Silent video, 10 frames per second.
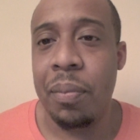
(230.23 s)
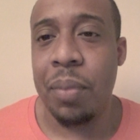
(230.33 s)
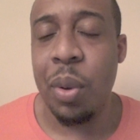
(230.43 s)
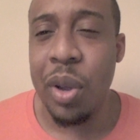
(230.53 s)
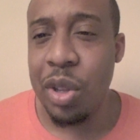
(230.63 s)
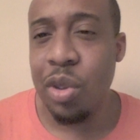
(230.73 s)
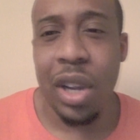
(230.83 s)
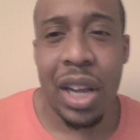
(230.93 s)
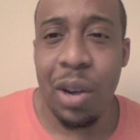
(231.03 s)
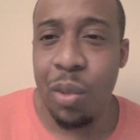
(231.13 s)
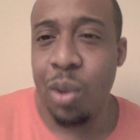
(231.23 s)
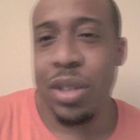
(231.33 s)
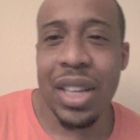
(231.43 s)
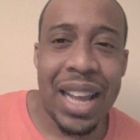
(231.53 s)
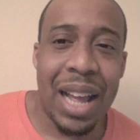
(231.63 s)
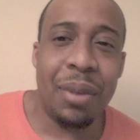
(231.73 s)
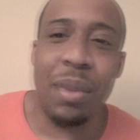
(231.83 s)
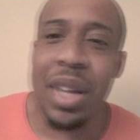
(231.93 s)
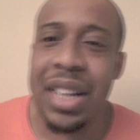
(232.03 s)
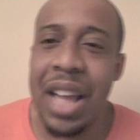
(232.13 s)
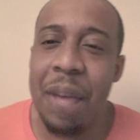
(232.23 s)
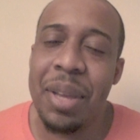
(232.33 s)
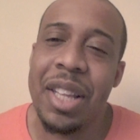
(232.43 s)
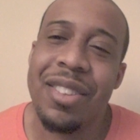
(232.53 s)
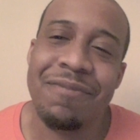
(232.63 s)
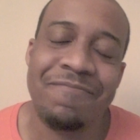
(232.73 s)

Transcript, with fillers: But when you look at a Walter Kannemann, I mean,